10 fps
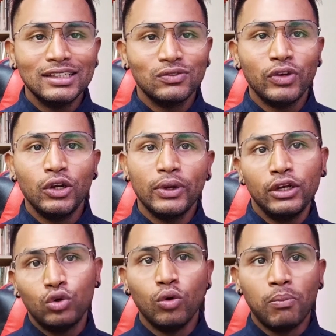this video
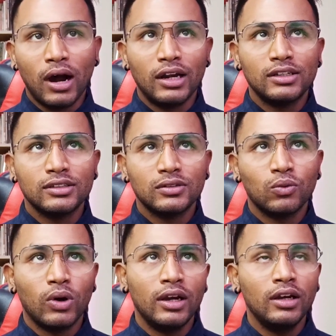in two parts.
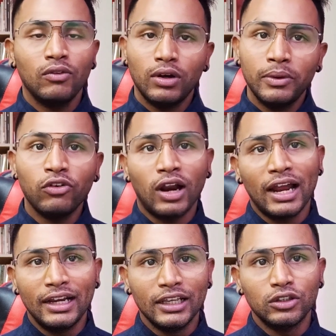One will be for IT,